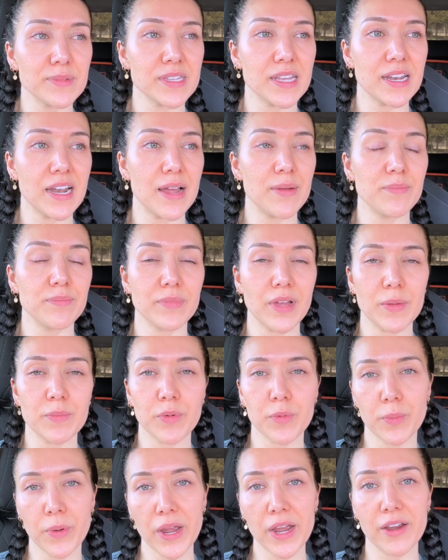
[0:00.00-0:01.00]
that I'm
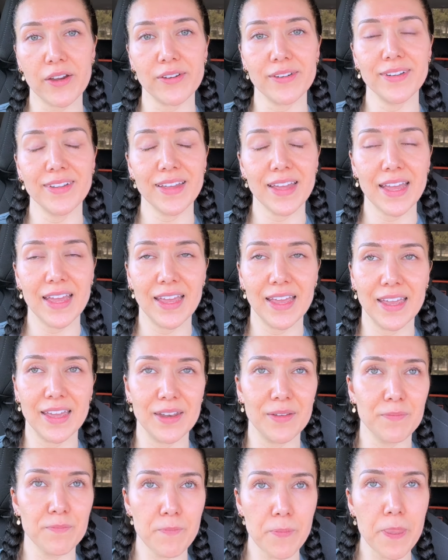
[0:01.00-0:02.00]
prepared.
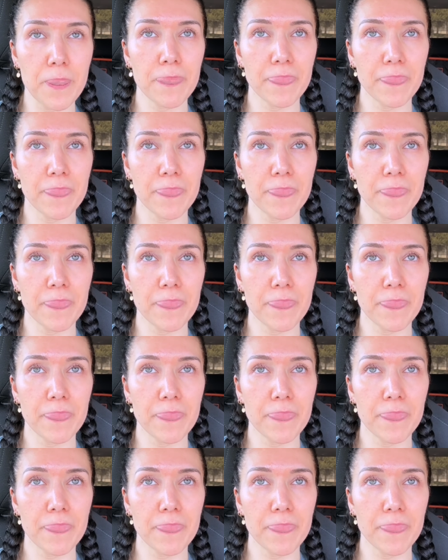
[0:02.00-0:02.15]
And